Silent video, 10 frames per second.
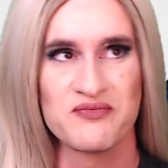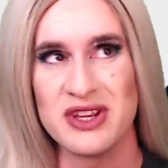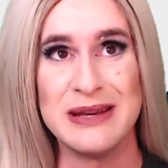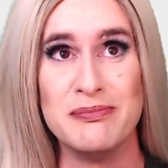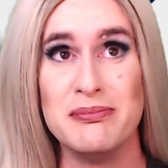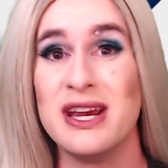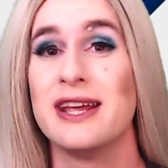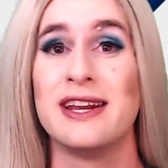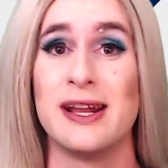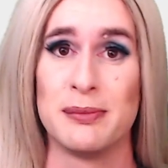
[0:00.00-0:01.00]

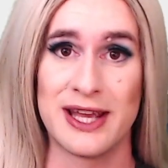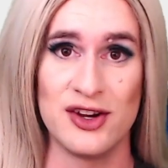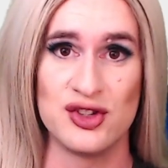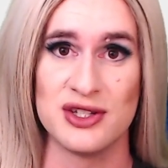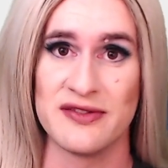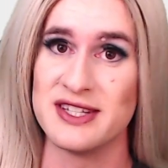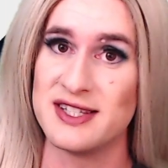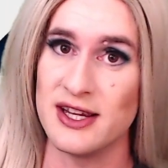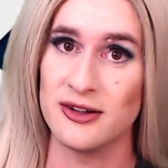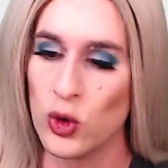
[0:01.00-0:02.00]
immediate implications of this
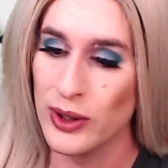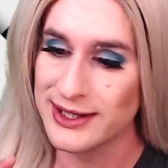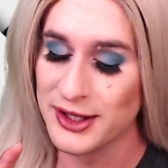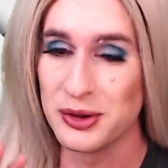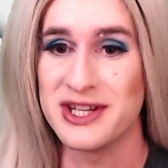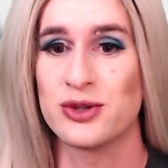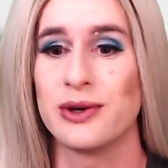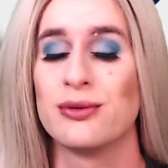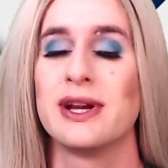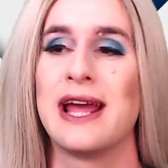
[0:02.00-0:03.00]
deal. Quick little history
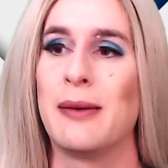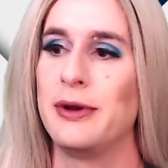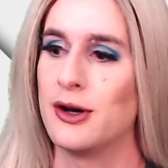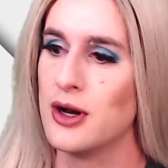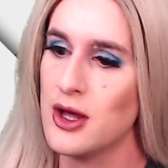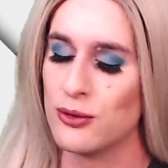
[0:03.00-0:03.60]
recap here.